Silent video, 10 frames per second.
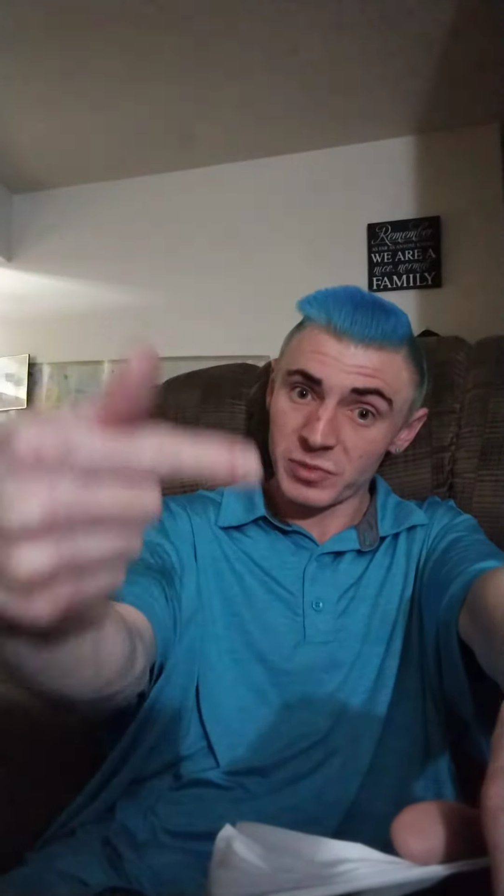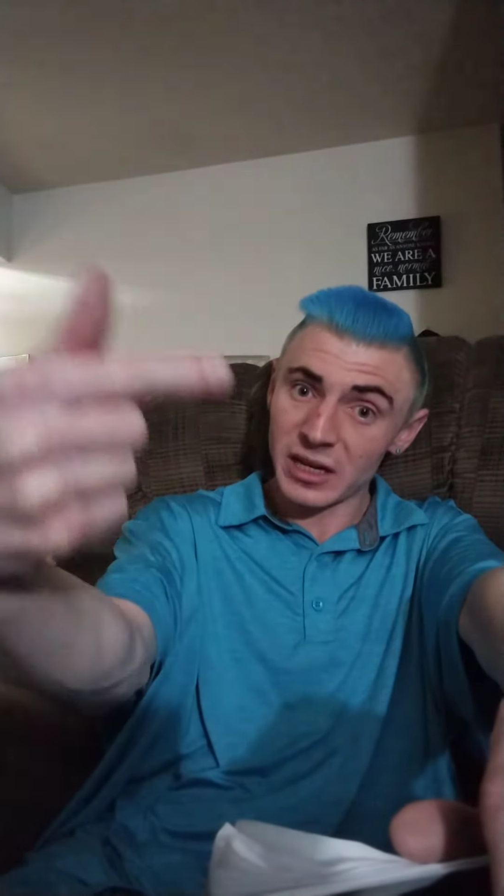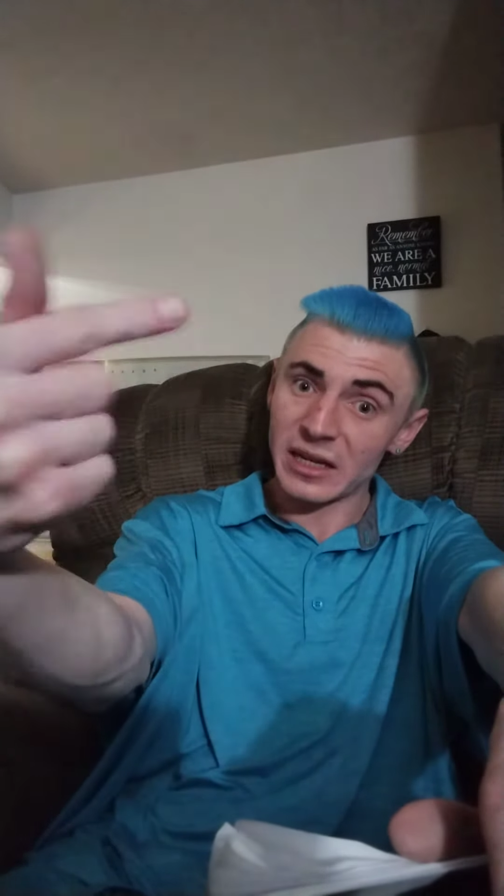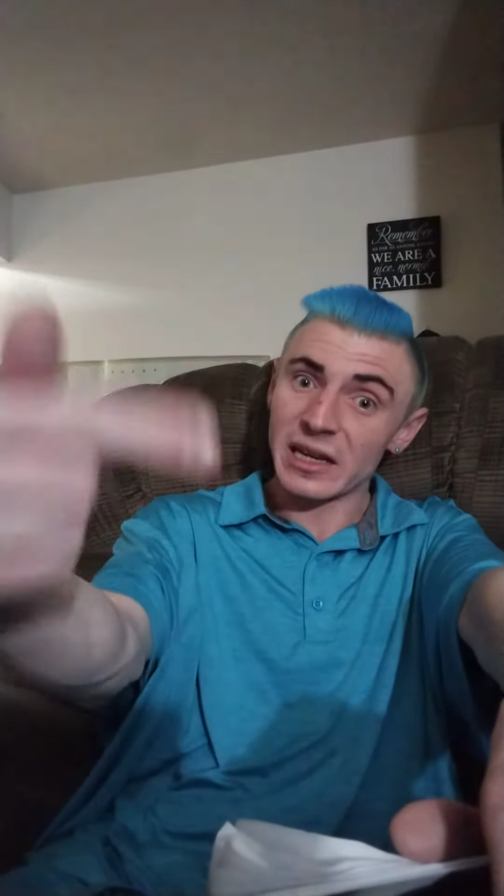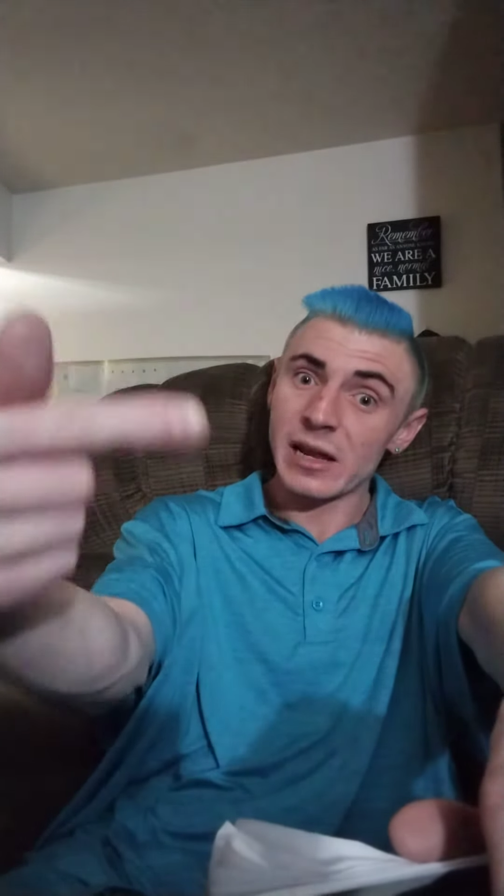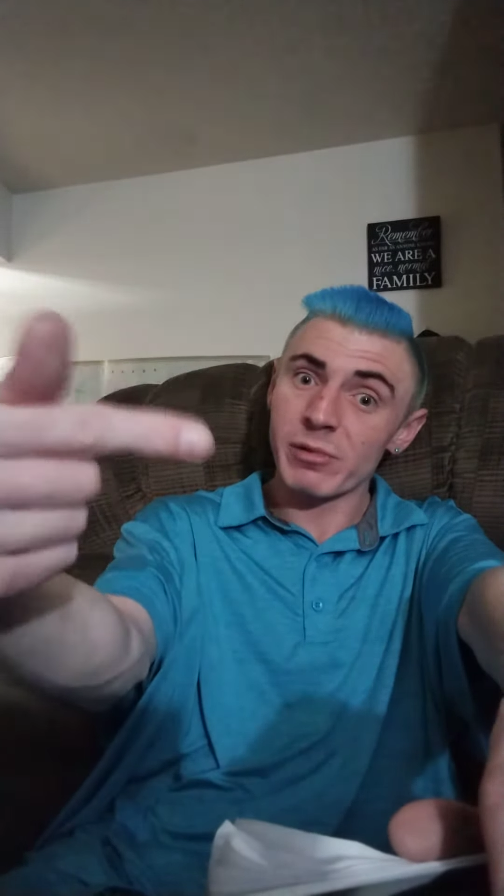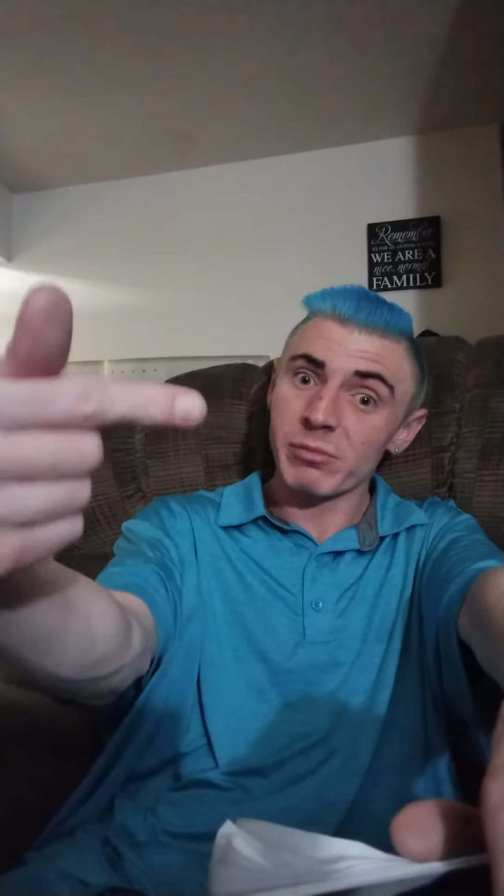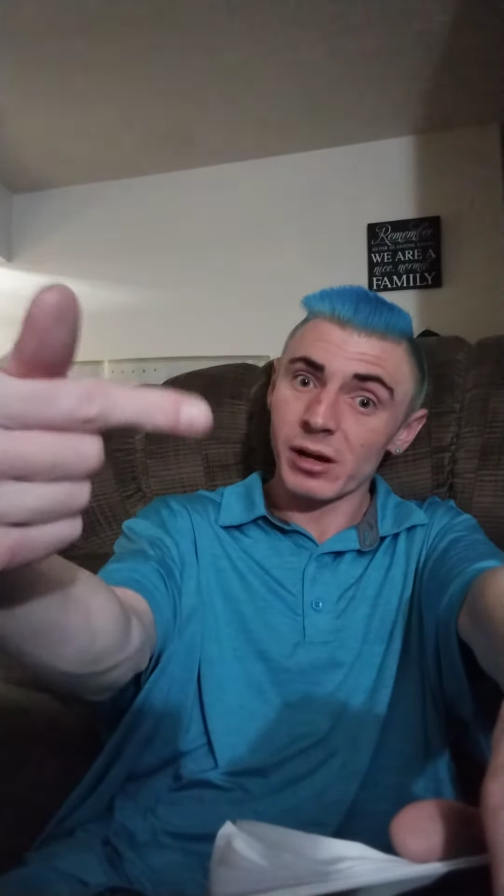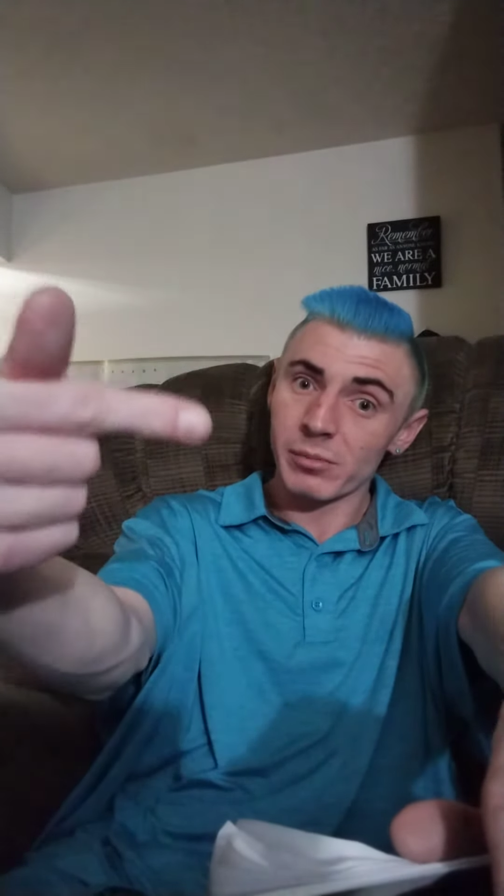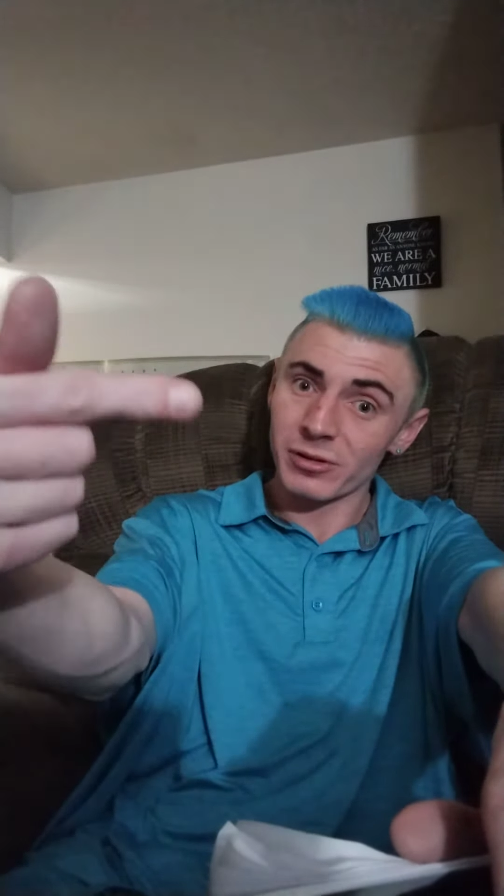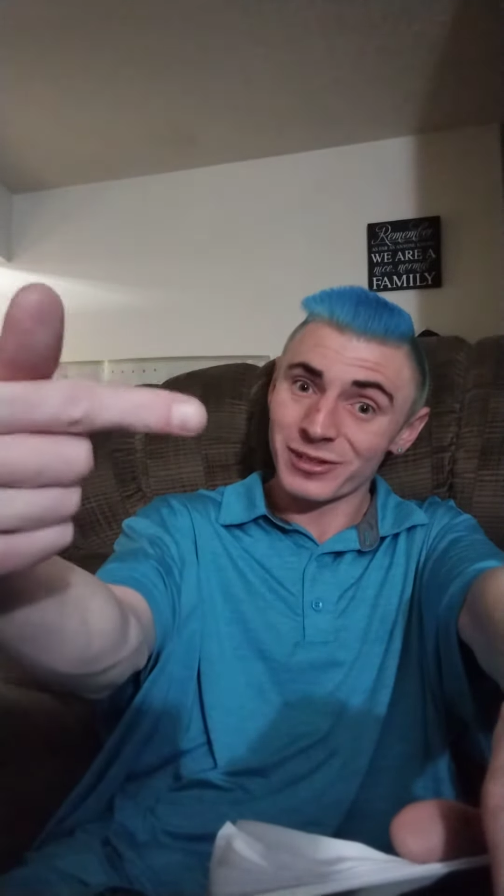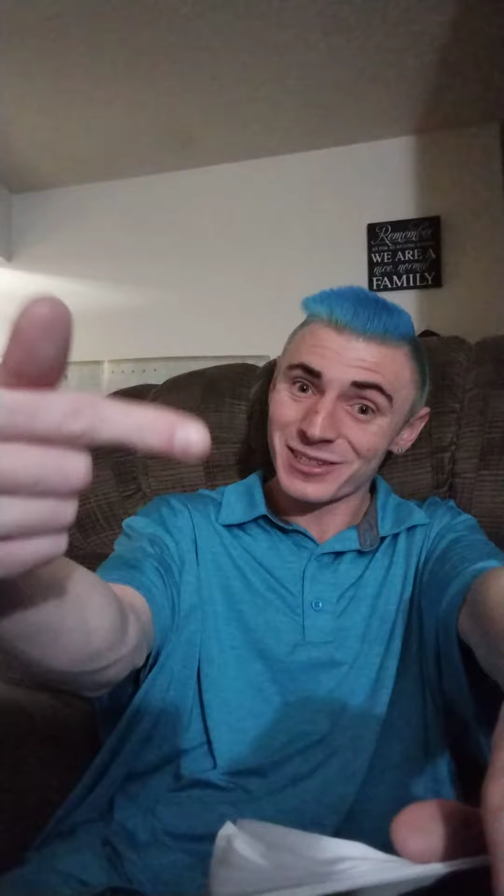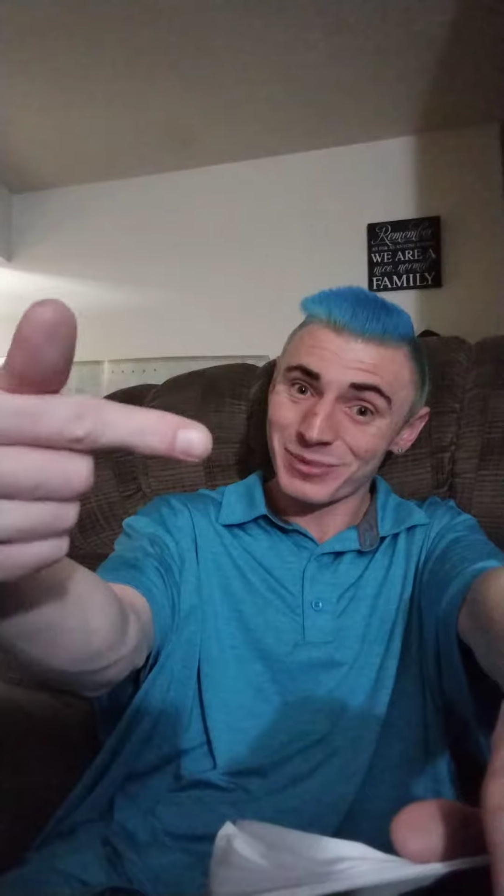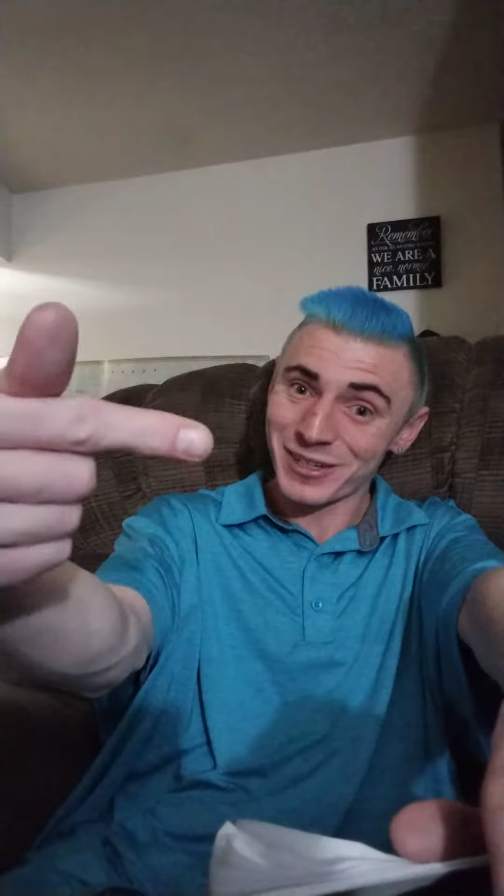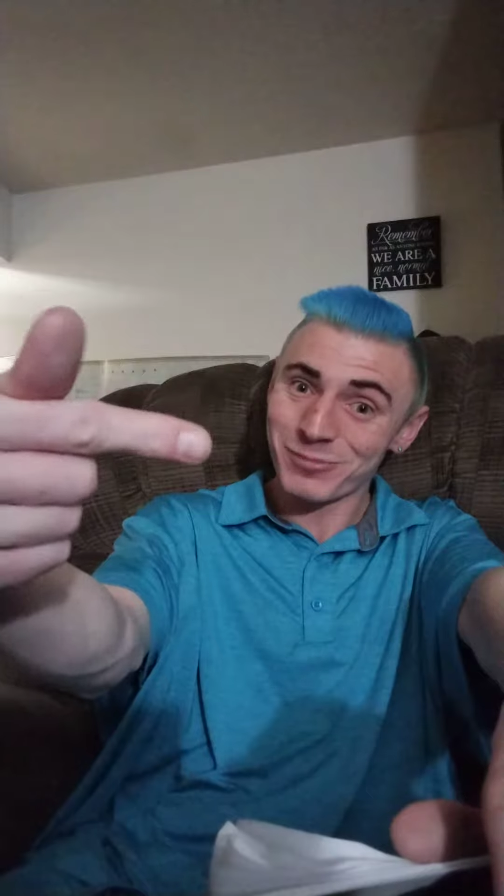me and inhibit my
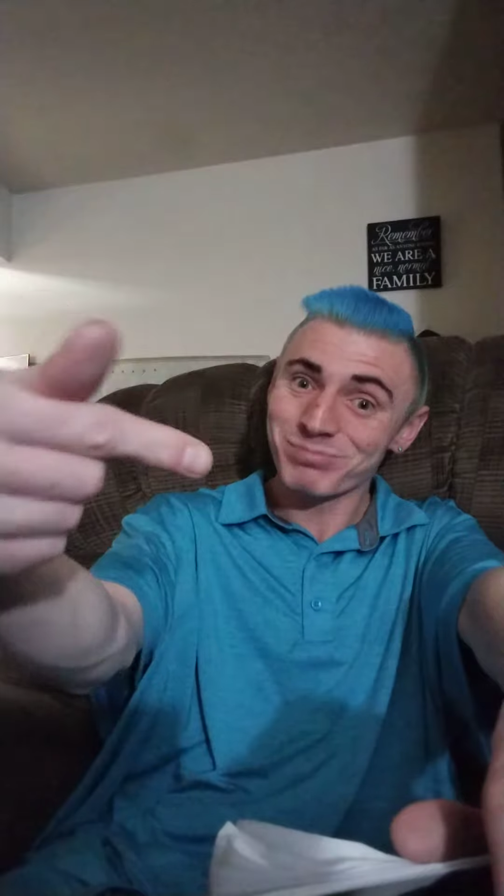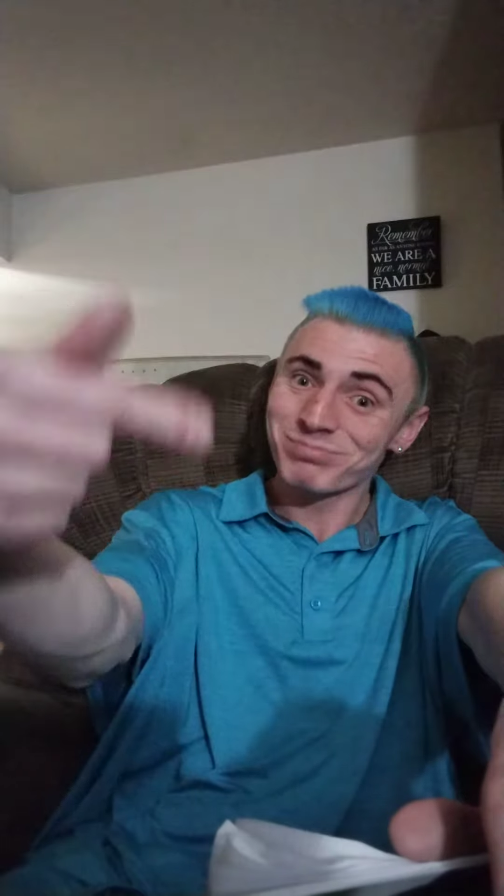ability to speak.